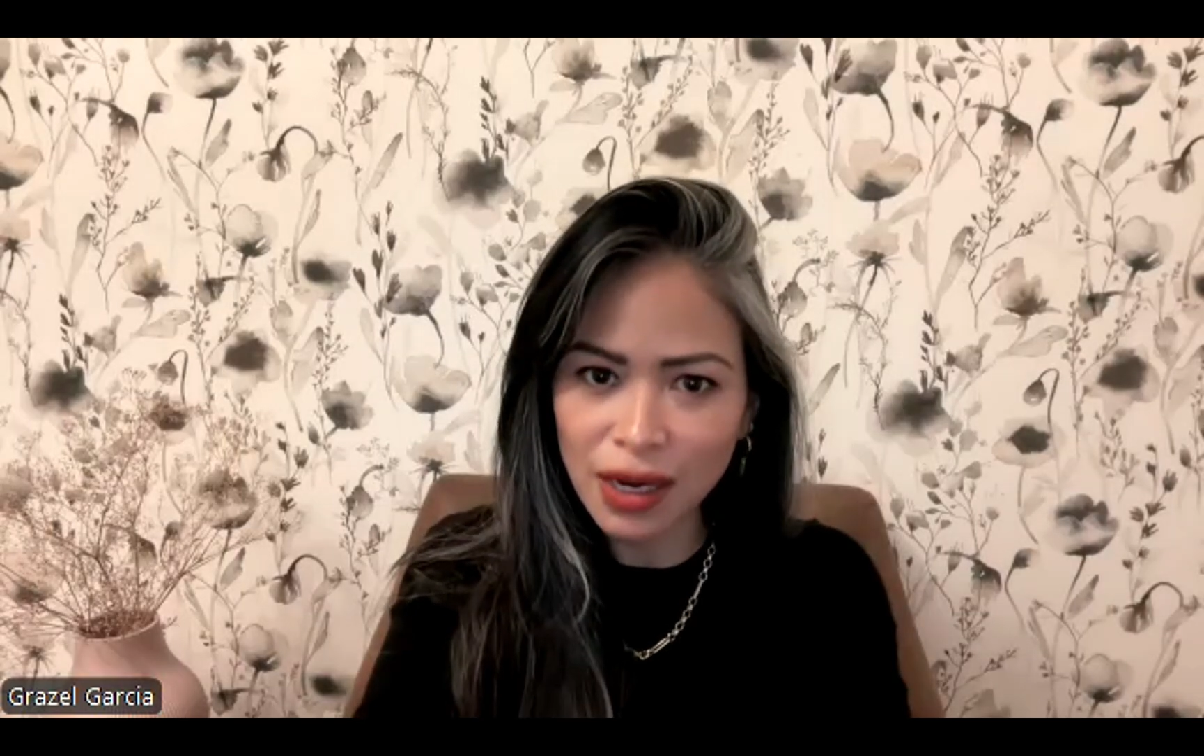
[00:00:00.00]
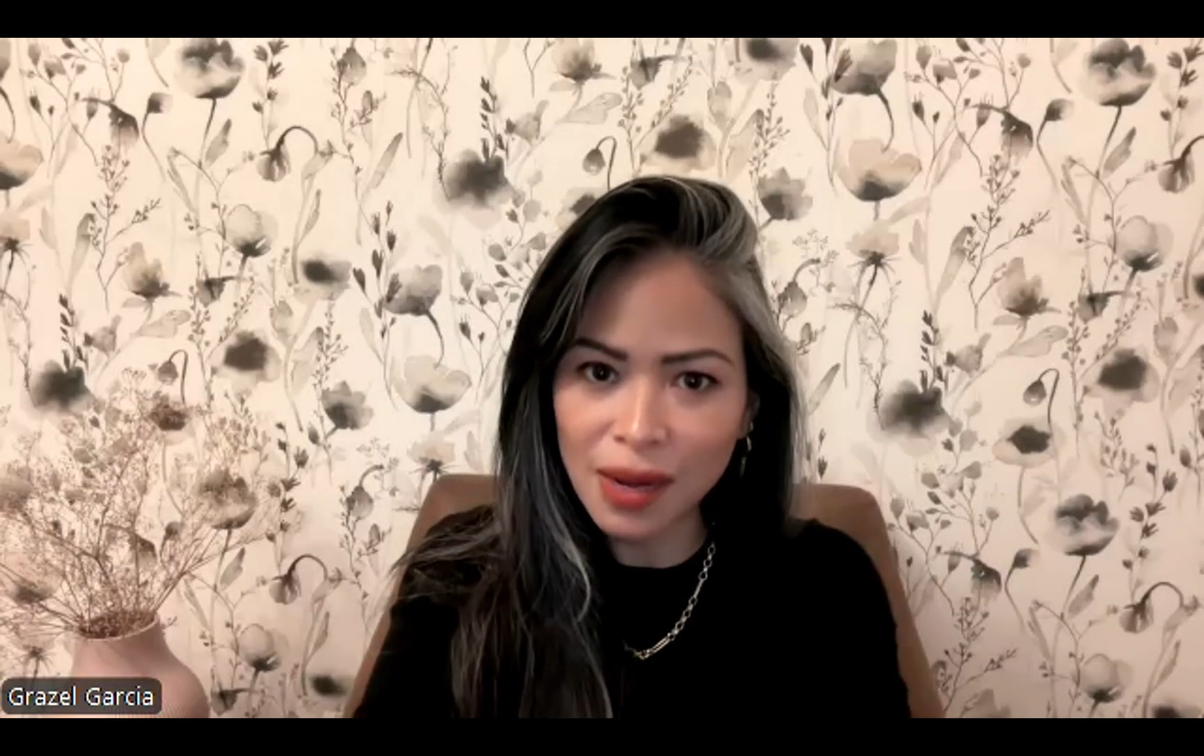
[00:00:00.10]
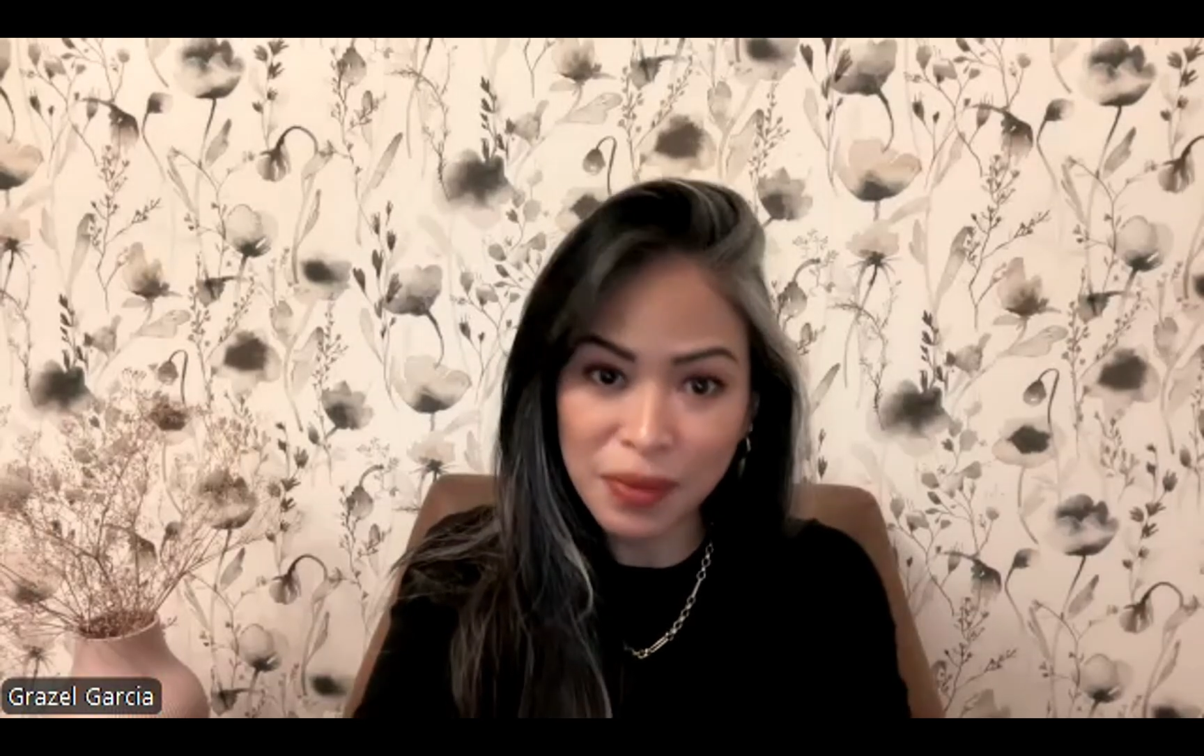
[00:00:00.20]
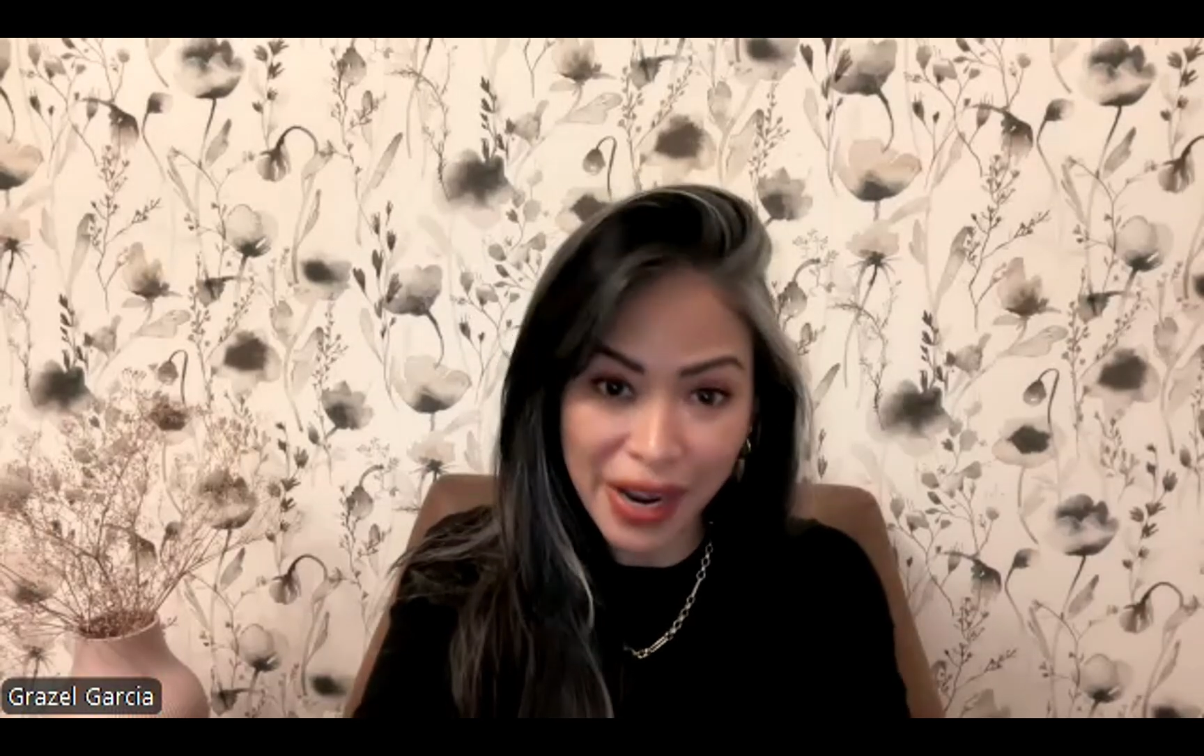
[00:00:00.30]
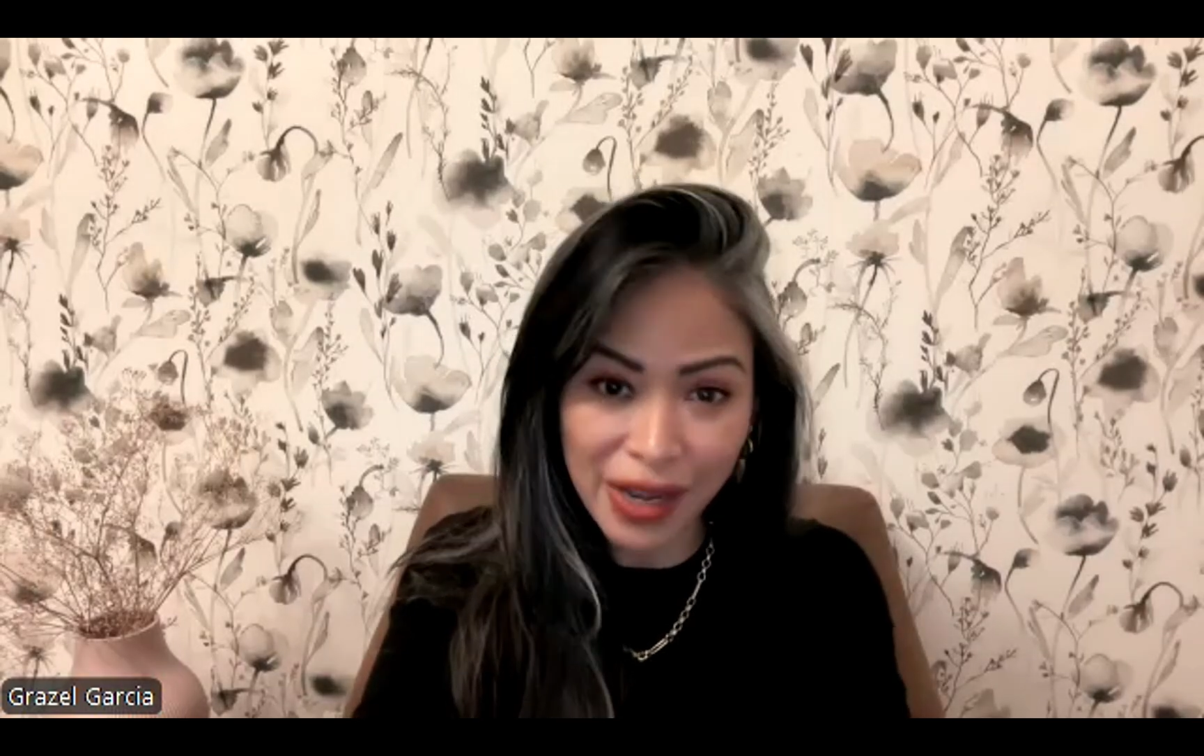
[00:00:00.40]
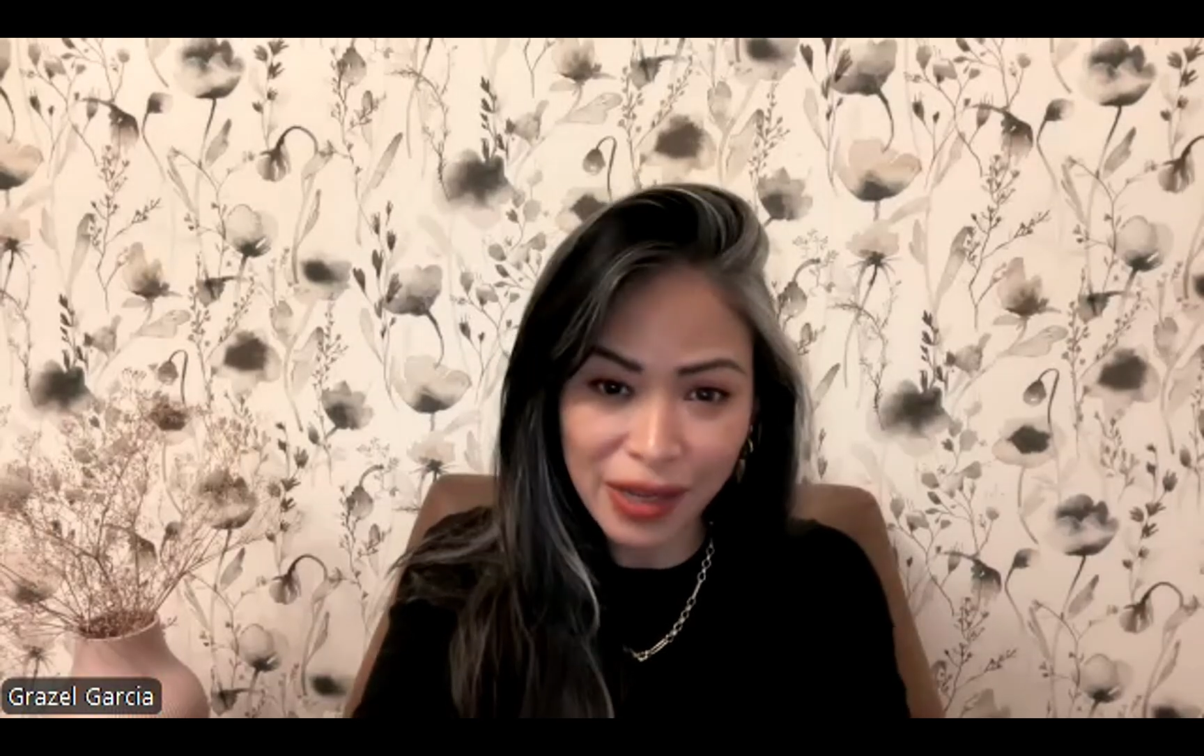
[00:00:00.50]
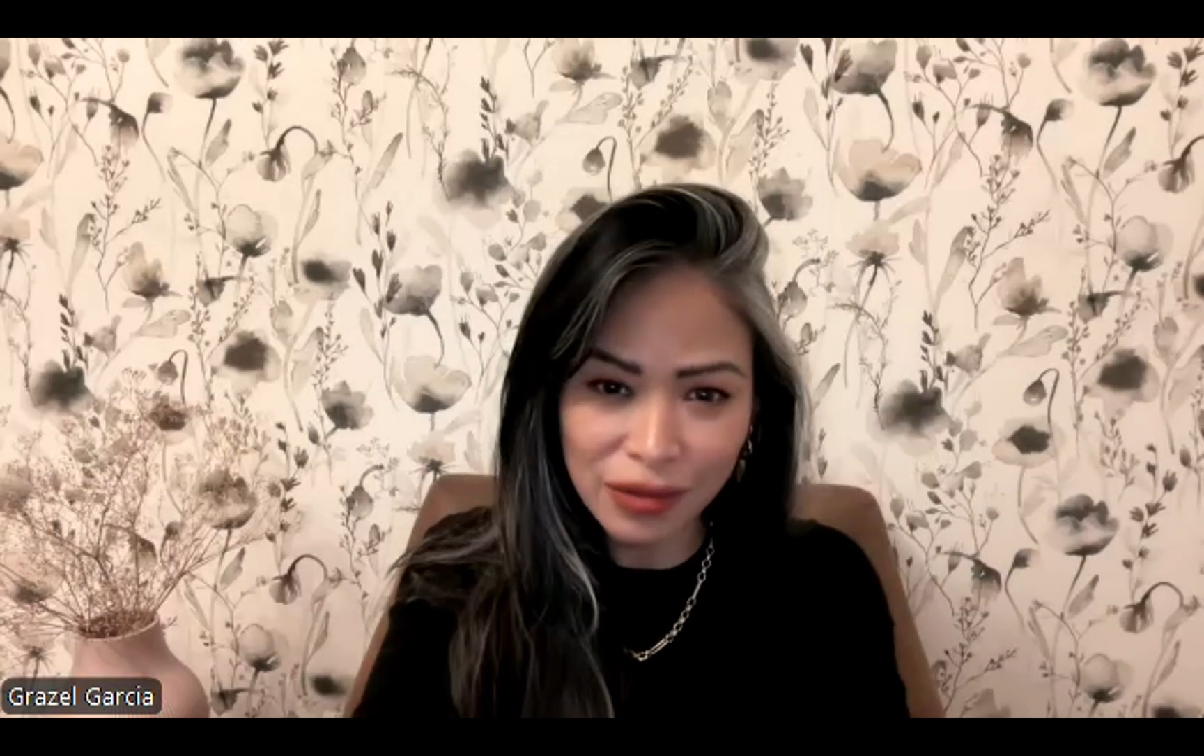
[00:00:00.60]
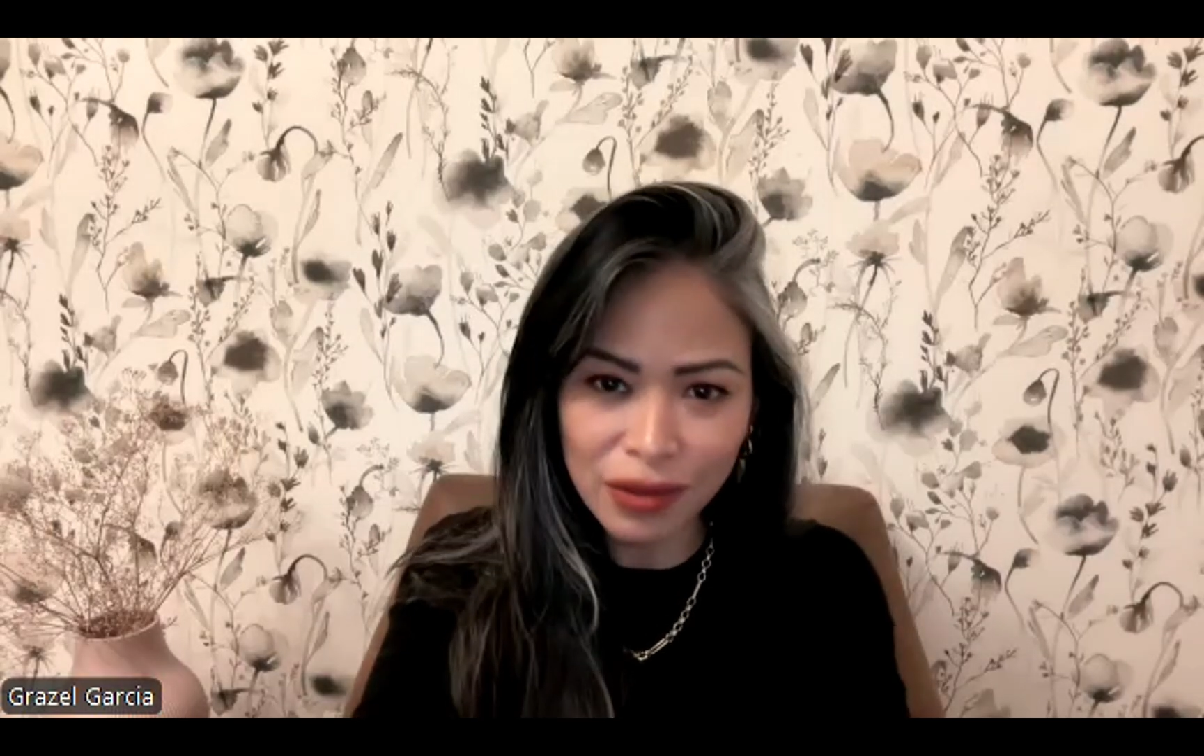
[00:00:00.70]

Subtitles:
a path